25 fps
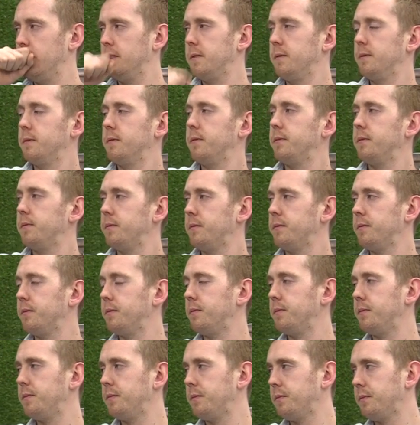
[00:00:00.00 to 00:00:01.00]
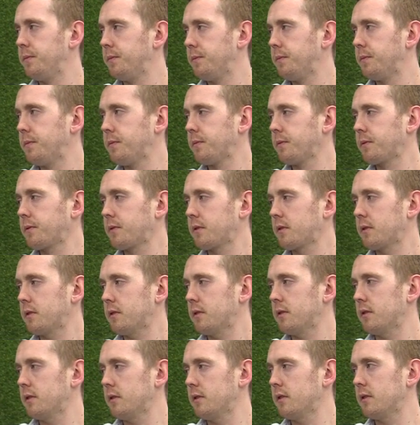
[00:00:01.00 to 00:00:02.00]

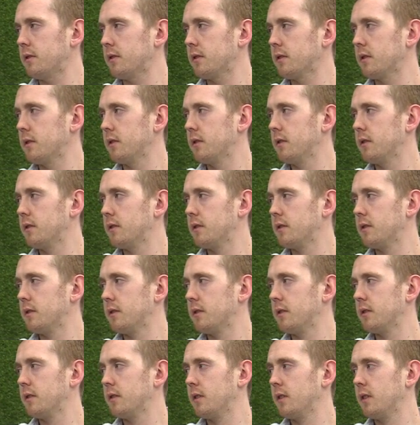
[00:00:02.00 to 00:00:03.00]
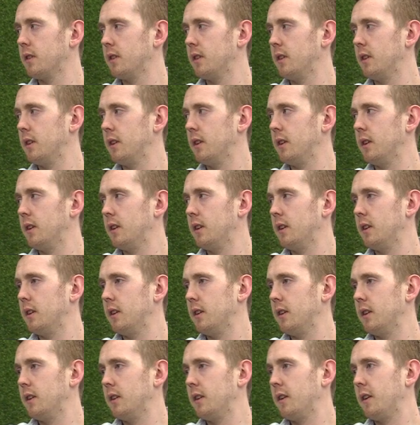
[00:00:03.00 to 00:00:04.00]

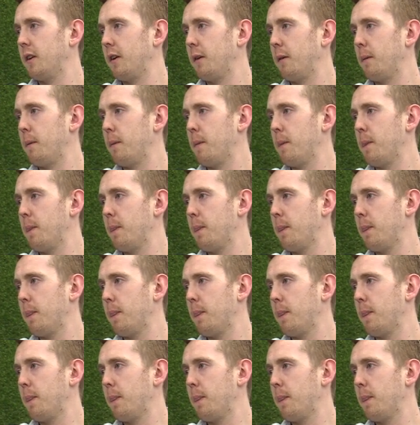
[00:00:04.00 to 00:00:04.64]
This person isn't speaking.